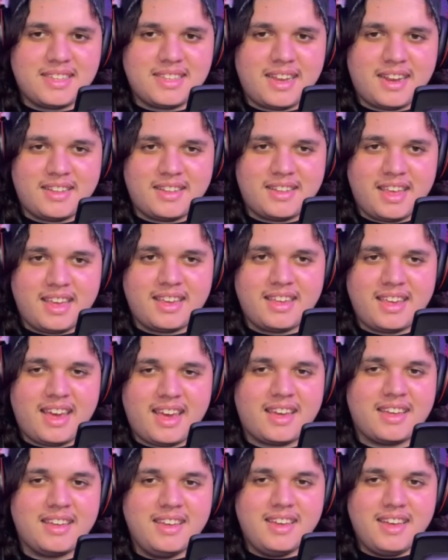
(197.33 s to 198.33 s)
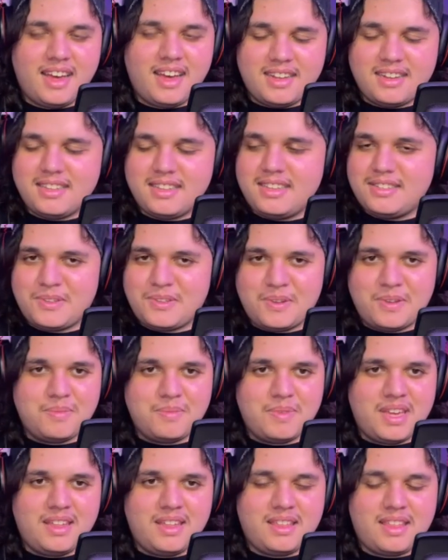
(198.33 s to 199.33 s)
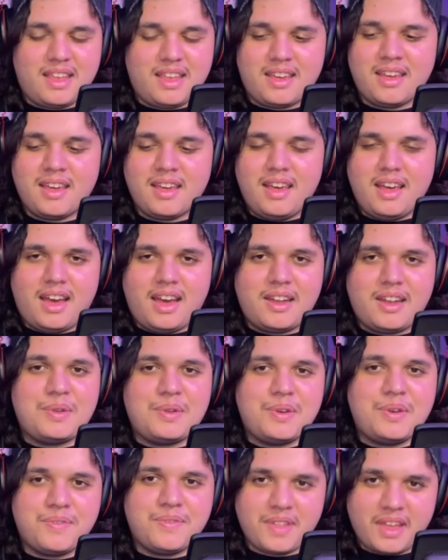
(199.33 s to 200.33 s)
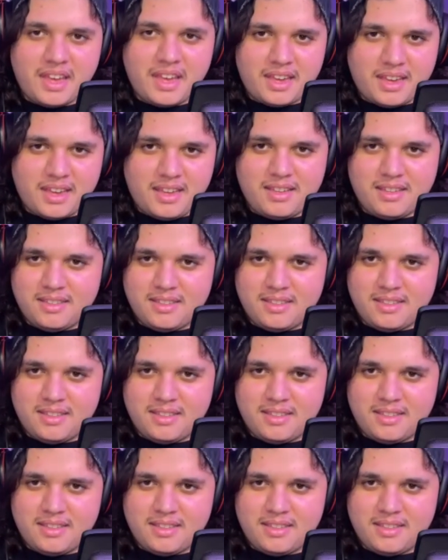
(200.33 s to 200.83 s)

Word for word: there. Like, yeah, Annalise told me like I don't know if like